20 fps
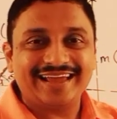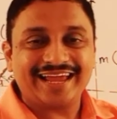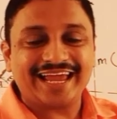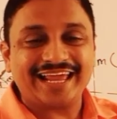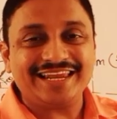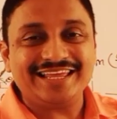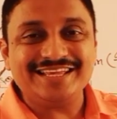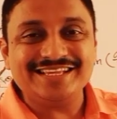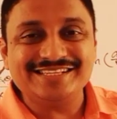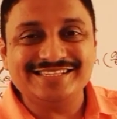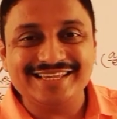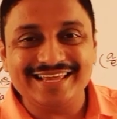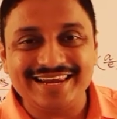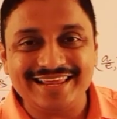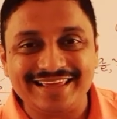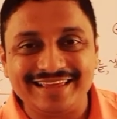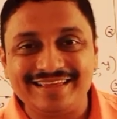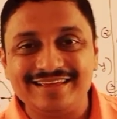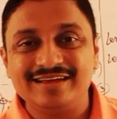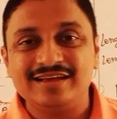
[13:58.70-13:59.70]
and
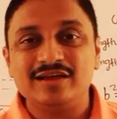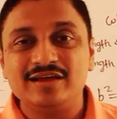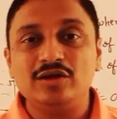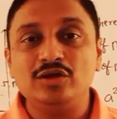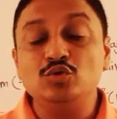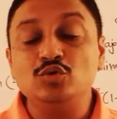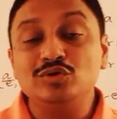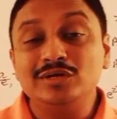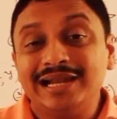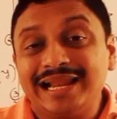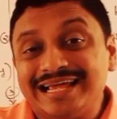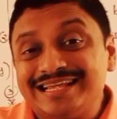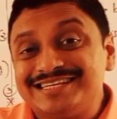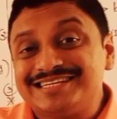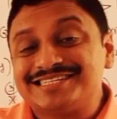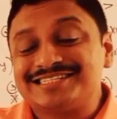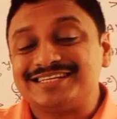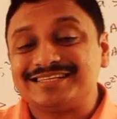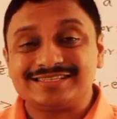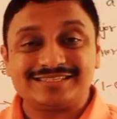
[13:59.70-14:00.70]
easily
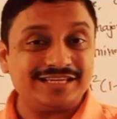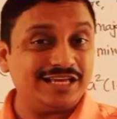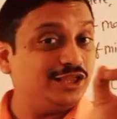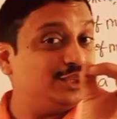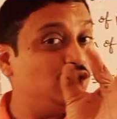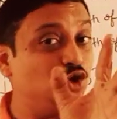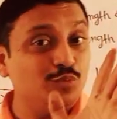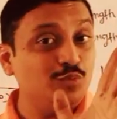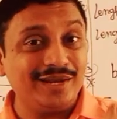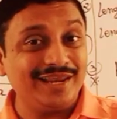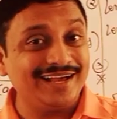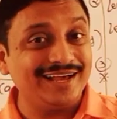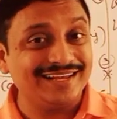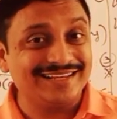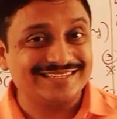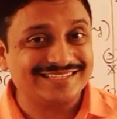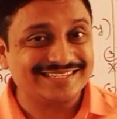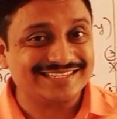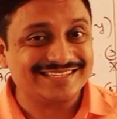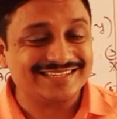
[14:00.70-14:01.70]
utilizations in the
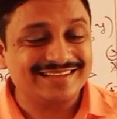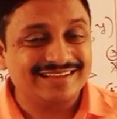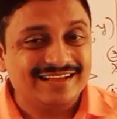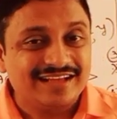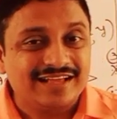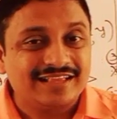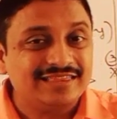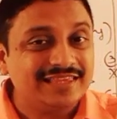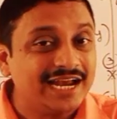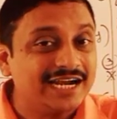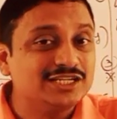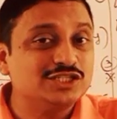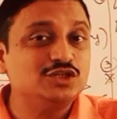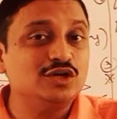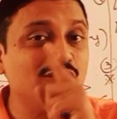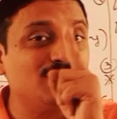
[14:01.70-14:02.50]
numericals. That's your